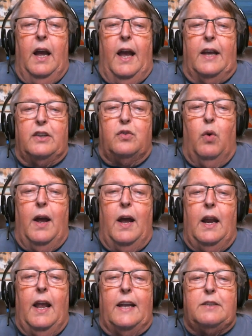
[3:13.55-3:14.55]
as
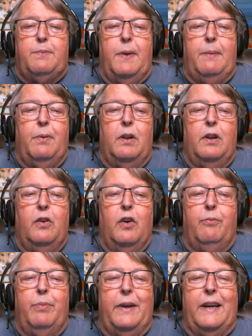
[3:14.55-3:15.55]
well as people who
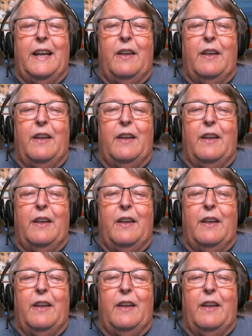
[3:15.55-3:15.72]
have been